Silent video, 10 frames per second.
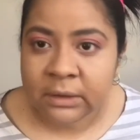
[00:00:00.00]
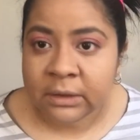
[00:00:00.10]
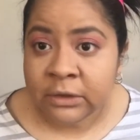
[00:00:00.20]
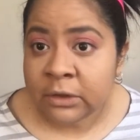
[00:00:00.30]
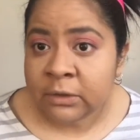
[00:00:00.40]

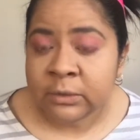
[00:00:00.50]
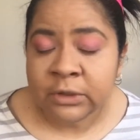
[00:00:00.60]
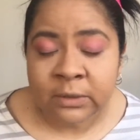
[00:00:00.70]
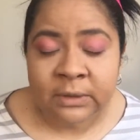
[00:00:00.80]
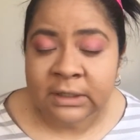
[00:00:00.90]
And you know
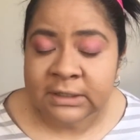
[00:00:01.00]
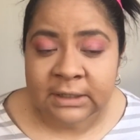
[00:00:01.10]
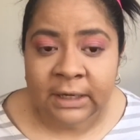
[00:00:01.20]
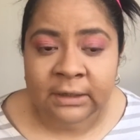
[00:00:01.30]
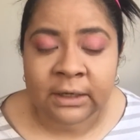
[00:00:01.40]
what they
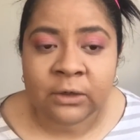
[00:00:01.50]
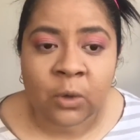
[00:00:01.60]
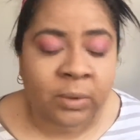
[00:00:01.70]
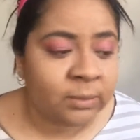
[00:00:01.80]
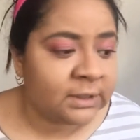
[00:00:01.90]
say, like,
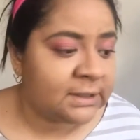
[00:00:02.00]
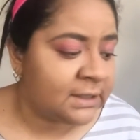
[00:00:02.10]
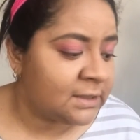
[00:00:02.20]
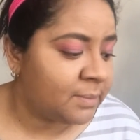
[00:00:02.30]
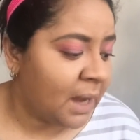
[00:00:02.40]
no
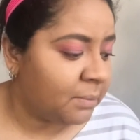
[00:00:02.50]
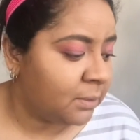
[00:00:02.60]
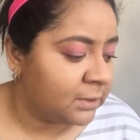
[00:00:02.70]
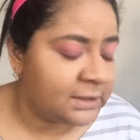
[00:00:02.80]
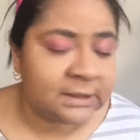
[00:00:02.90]
publicity is bad
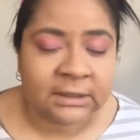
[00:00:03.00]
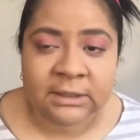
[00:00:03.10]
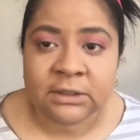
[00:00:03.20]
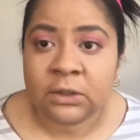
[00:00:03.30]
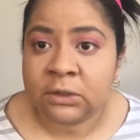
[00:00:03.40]

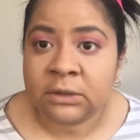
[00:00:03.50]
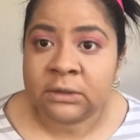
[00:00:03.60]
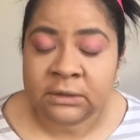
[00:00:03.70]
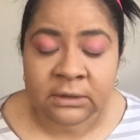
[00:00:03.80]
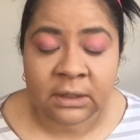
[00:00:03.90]
publicity.
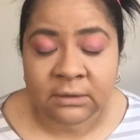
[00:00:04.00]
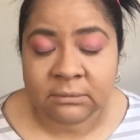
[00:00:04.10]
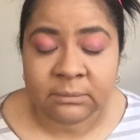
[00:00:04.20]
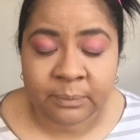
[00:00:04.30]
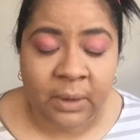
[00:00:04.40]
So
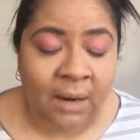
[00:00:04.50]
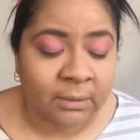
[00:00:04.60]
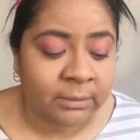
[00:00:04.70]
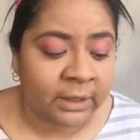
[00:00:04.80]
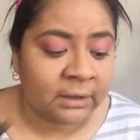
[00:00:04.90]

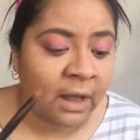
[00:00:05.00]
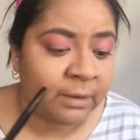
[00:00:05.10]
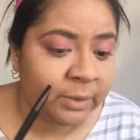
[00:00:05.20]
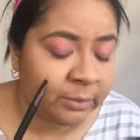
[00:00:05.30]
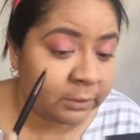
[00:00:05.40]
probably a lot
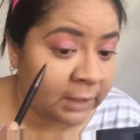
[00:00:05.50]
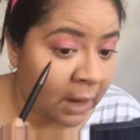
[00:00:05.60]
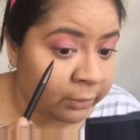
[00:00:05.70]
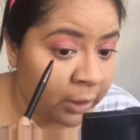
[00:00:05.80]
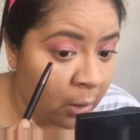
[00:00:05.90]
of people
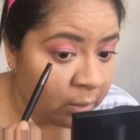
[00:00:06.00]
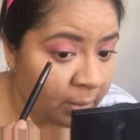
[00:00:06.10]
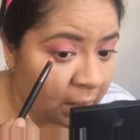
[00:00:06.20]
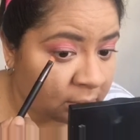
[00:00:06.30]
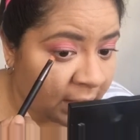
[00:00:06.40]
now know
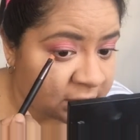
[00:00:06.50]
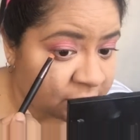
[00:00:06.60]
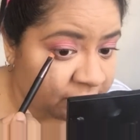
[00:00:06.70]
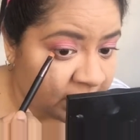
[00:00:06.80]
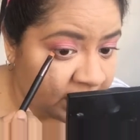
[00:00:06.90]
about
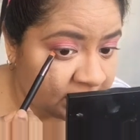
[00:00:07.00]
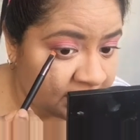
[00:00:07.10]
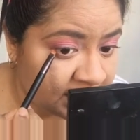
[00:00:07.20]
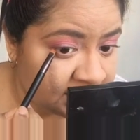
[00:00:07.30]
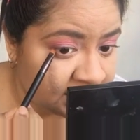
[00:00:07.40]
Lashify
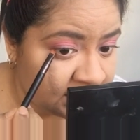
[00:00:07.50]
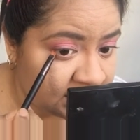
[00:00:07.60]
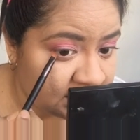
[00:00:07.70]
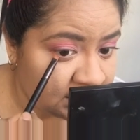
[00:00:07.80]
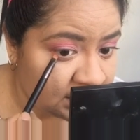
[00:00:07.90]
that
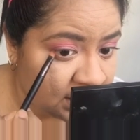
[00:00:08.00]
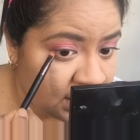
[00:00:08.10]
didn't.